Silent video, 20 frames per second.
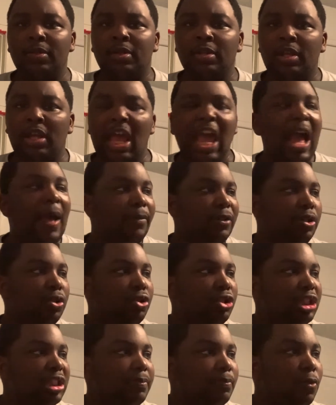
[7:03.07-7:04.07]

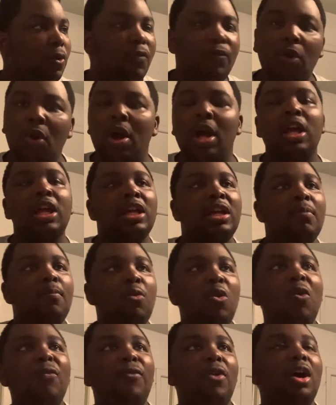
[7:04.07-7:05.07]
Absolutely just move on.
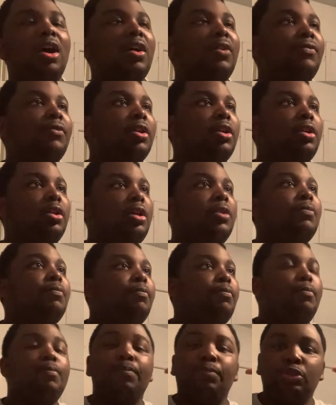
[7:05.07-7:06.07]
Move on.
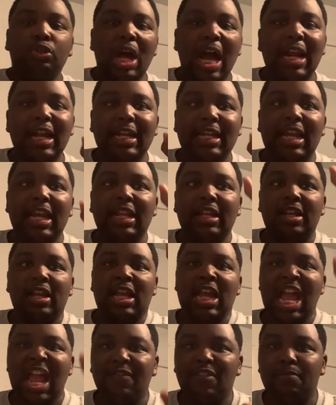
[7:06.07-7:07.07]
Try to get
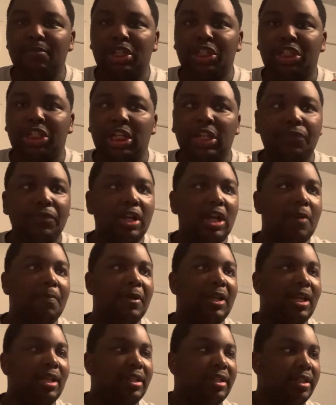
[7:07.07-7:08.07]
Heavy Machinery up
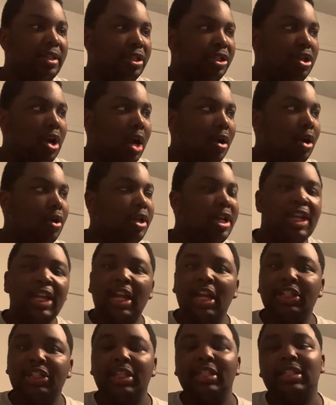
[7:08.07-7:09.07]
against Cesaro
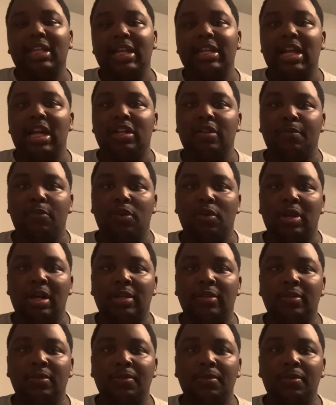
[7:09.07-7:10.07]
and Shinsuke Nakamura.
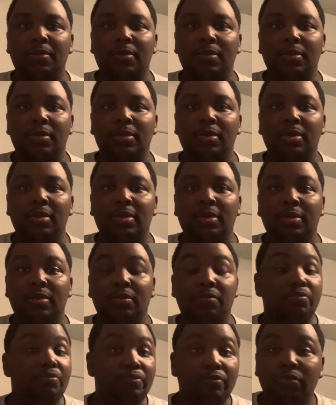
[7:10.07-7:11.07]

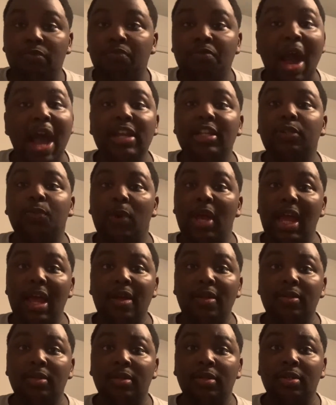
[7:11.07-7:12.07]
Might as
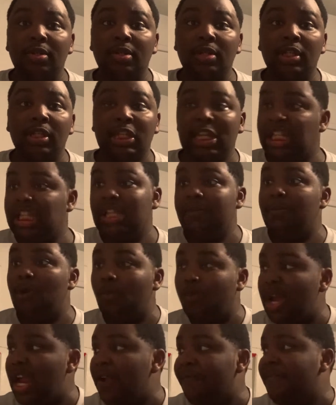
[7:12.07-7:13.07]
well get them
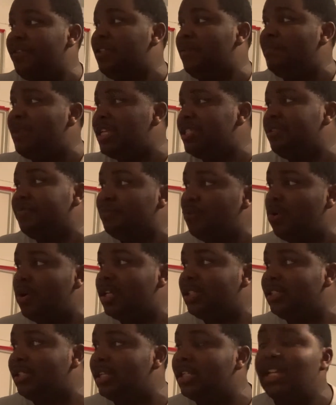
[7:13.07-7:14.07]
away from the Miz and
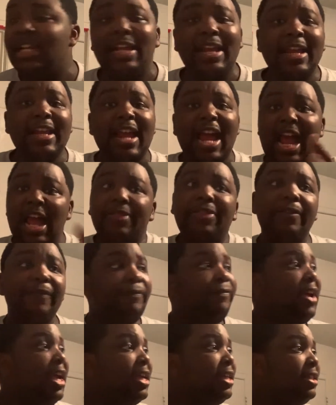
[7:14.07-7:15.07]
Morrison and have them
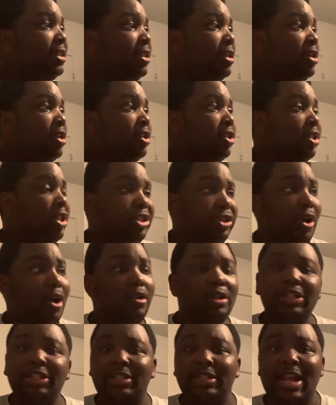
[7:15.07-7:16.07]
face Cesaro
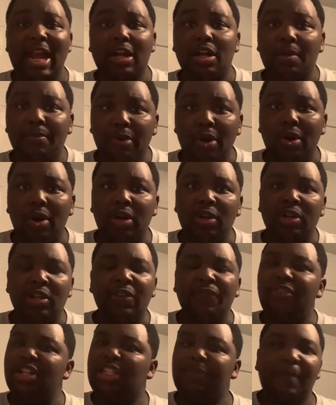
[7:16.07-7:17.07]
and Nakamura
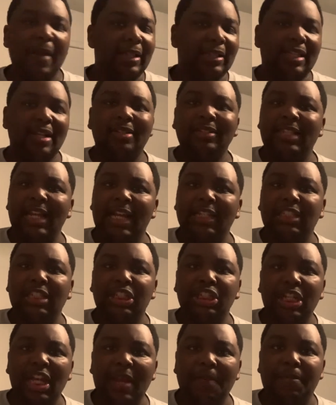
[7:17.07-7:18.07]
for the SmackDown Tag Team
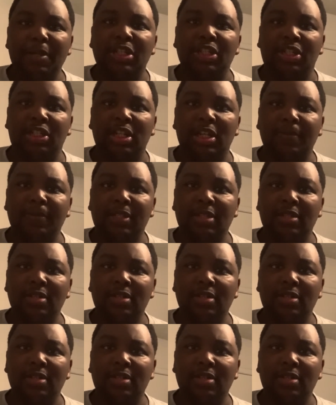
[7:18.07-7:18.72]
Championships.